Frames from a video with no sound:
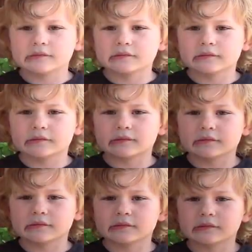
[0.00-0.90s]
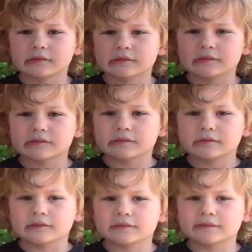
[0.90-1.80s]

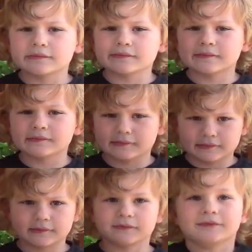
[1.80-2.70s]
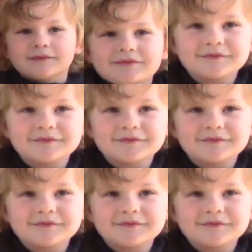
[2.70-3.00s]
No words are spoken by the person on screen.